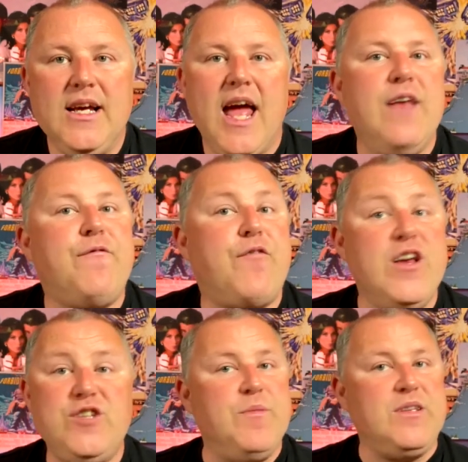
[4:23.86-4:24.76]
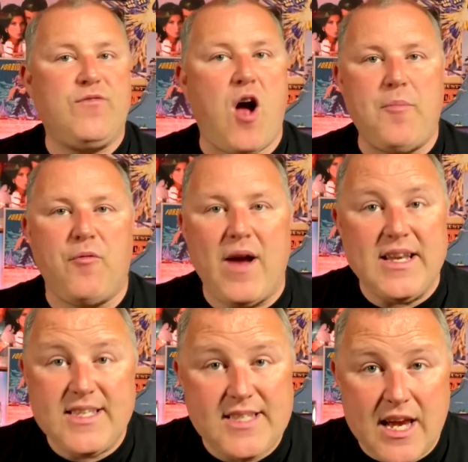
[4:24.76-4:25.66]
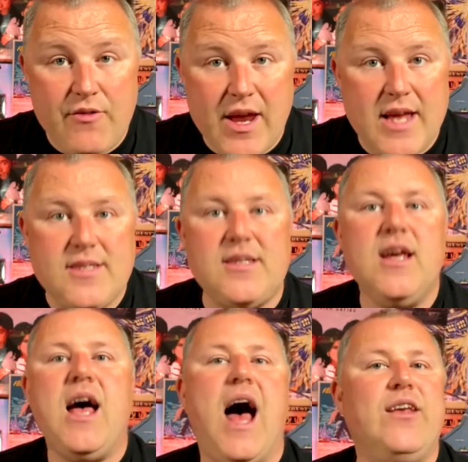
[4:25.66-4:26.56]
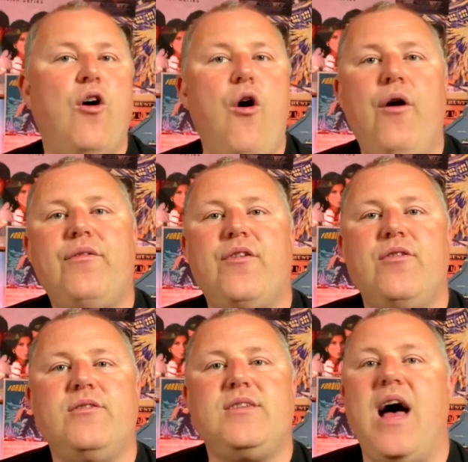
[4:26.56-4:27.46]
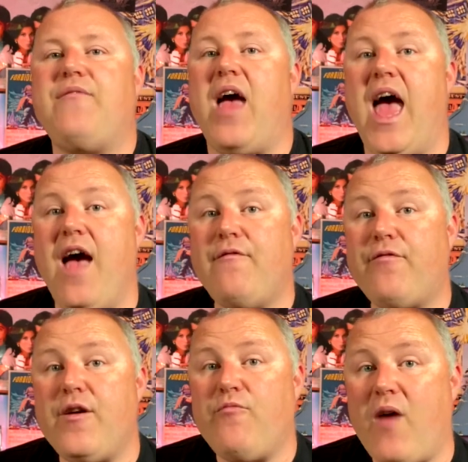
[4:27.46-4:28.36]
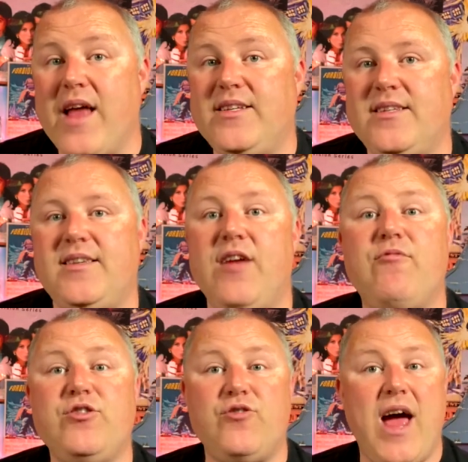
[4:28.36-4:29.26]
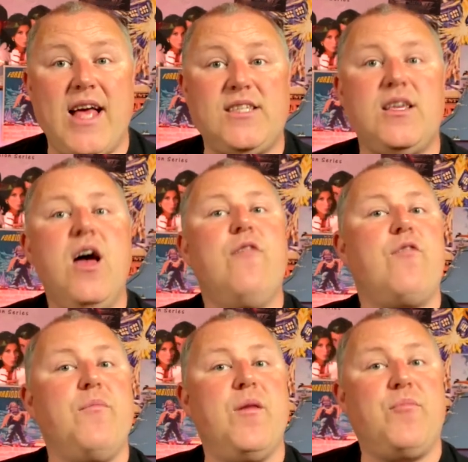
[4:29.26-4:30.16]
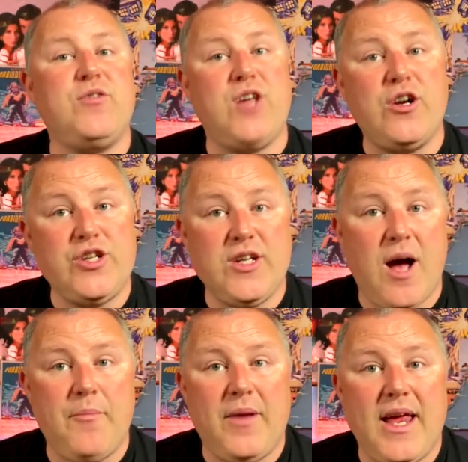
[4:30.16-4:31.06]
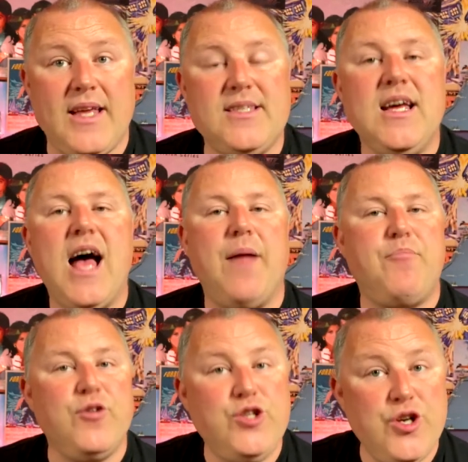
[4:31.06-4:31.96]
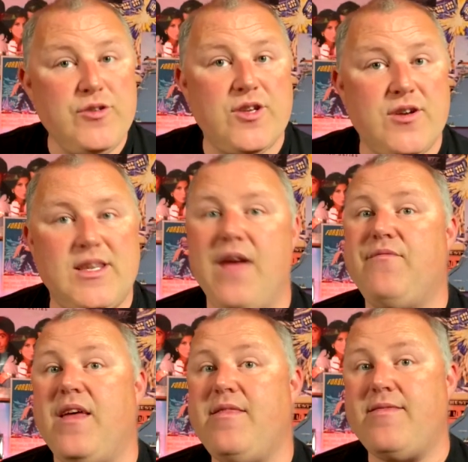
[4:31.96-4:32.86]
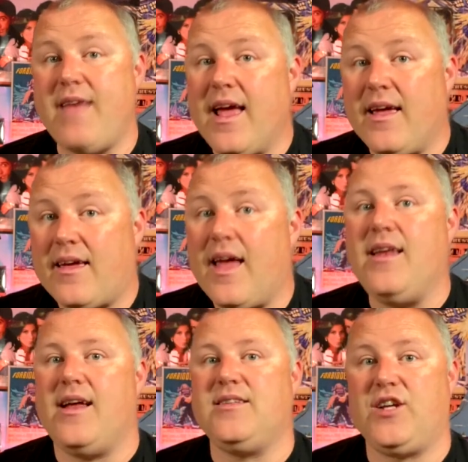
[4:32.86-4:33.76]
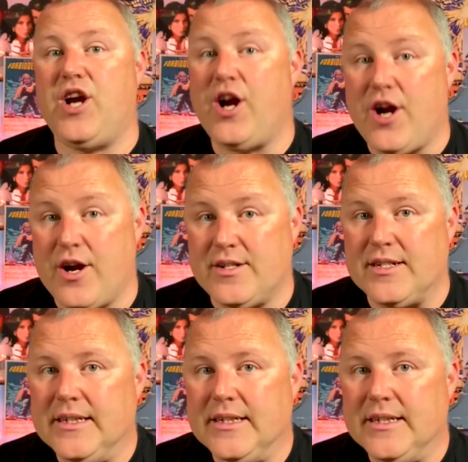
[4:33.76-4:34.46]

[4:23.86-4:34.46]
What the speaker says: Infringement of copyright is serious, and authors have every right to seek redress from the production companies and producers if they think it has occurred.